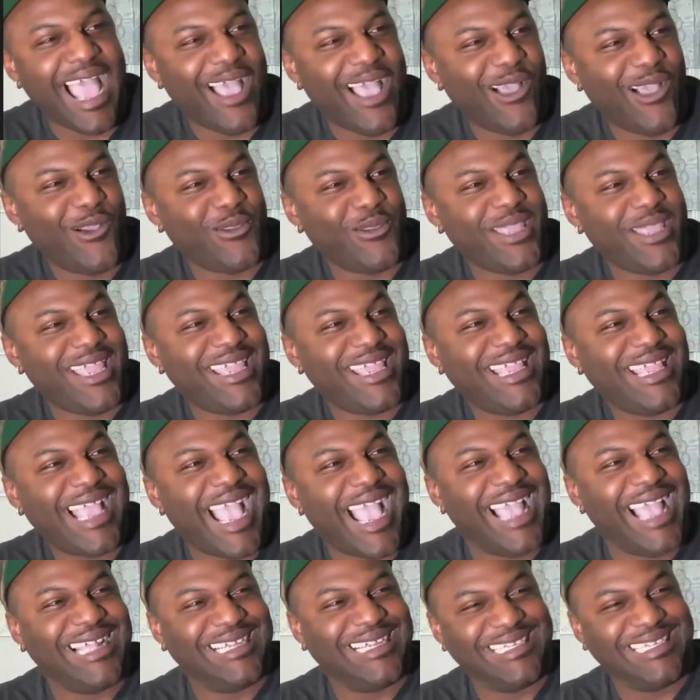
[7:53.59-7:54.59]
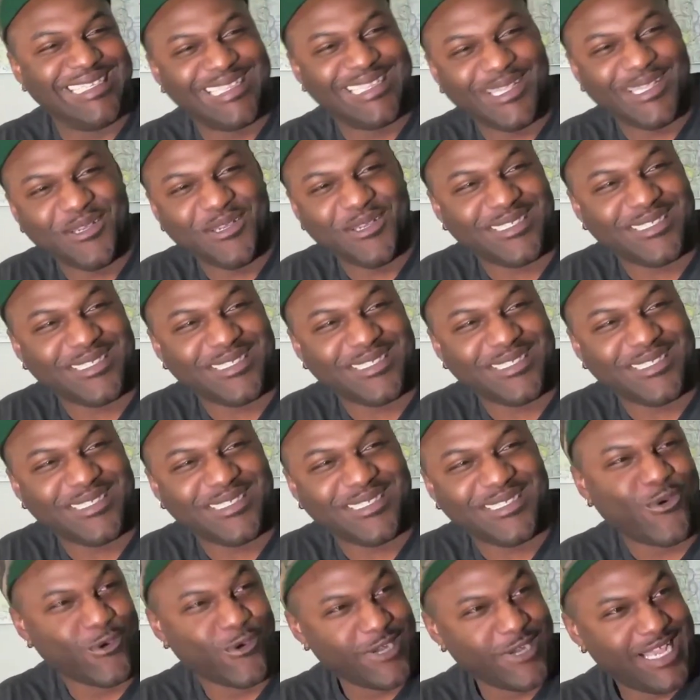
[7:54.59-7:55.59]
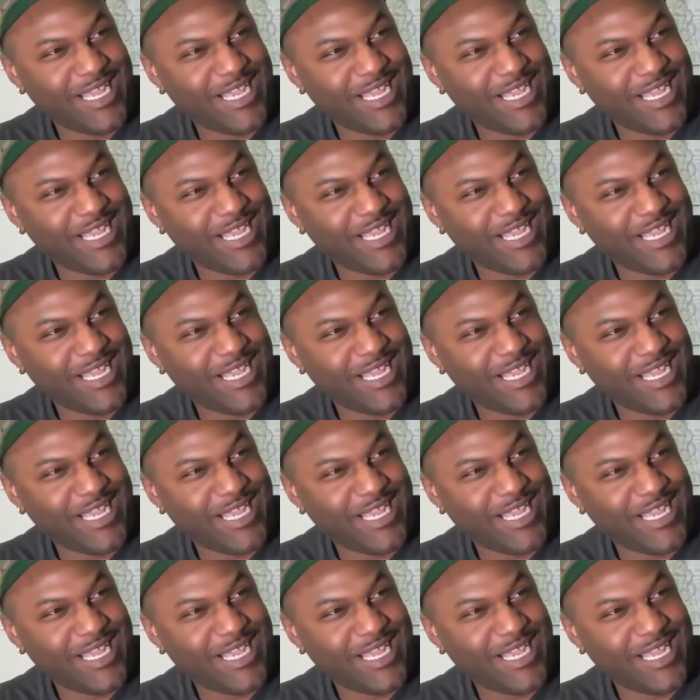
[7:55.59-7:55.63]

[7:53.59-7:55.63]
okay, there's an airport.